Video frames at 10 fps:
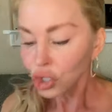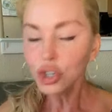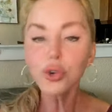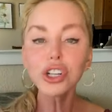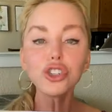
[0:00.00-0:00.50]

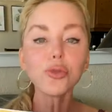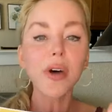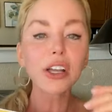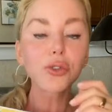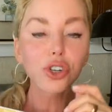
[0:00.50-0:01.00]
you can do
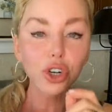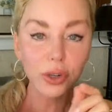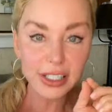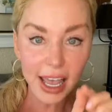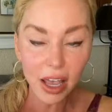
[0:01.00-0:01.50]

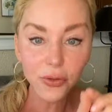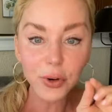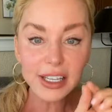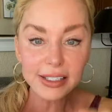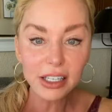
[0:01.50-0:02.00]
microcurrent
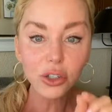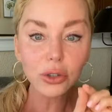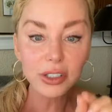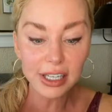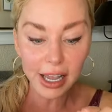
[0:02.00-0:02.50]
every
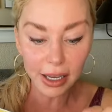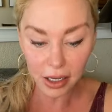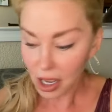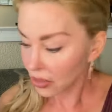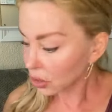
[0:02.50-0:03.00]
single
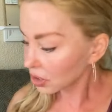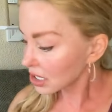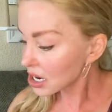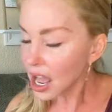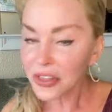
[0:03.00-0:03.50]
day. There's
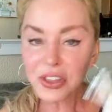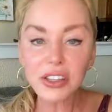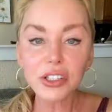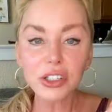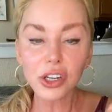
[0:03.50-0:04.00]

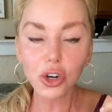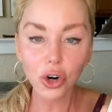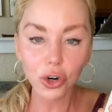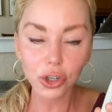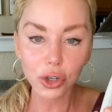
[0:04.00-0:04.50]
nothing that's going to
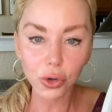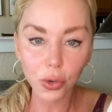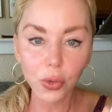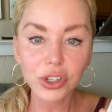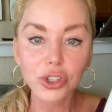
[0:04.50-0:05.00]
hurt
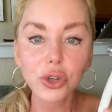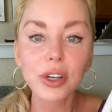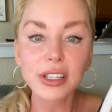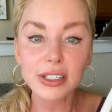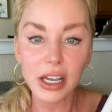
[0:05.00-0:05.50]
you with
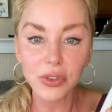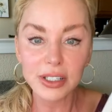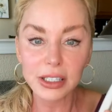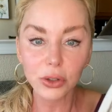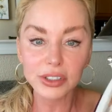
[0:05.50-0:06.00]
doing this
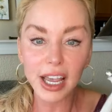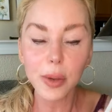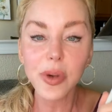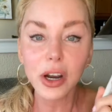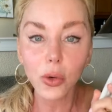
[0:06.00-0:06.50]
every single
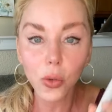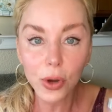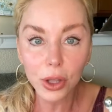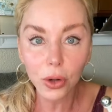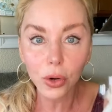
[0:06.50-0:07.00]
day, but it
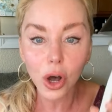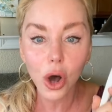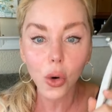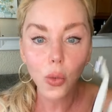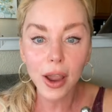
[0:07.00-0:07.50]
will
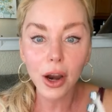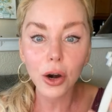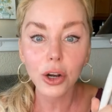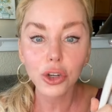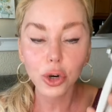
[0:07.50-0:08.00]

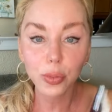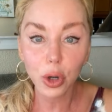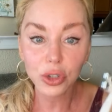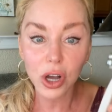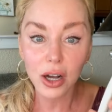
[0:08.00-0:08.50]
wear your
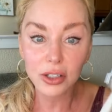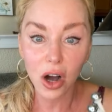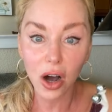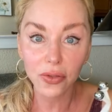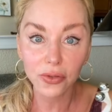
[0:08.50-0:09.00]
Botox
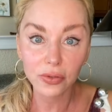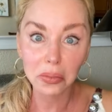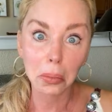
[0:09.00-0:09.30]
off.